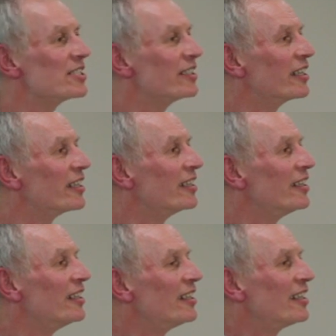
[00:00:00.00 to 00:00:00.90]
in
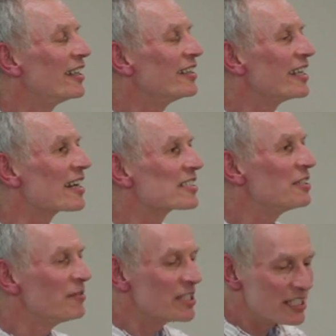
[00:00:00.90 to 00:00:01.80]
the
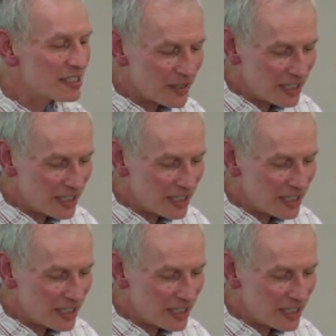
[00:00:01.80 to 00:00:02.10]
activities of the